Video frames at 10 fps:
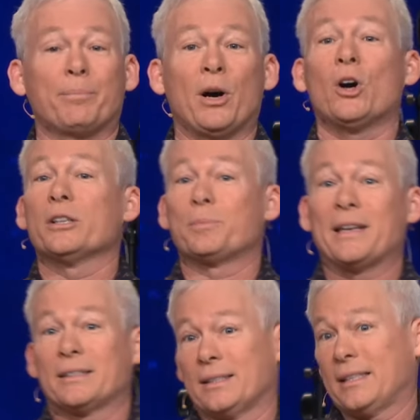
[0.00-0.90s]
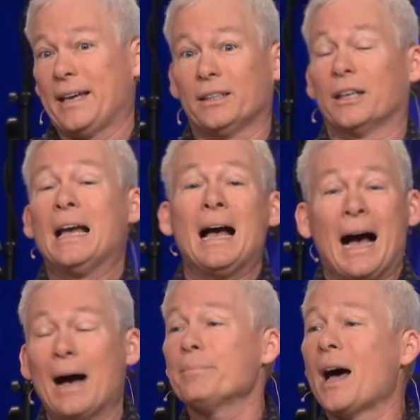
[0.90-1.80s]
Paul is basically saying, look,
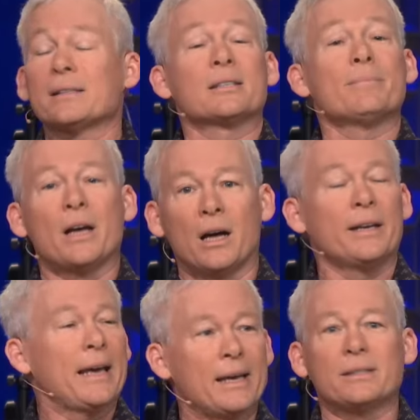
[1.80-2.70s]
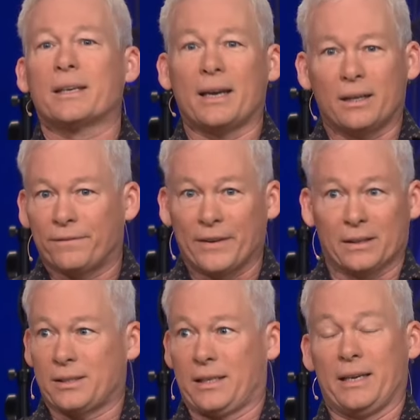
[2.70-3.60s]
I'm not some uneducated
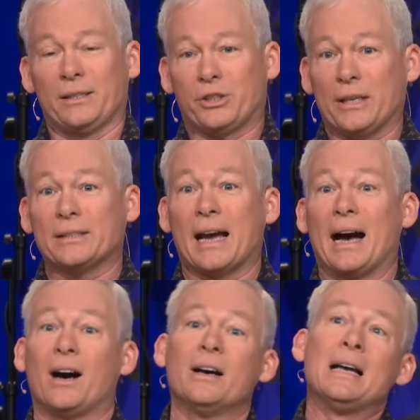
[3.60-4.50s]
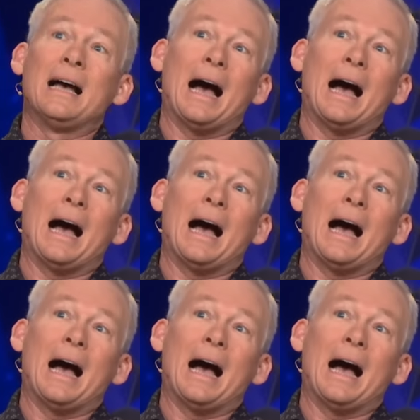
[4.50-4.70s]
Philistine Gentile.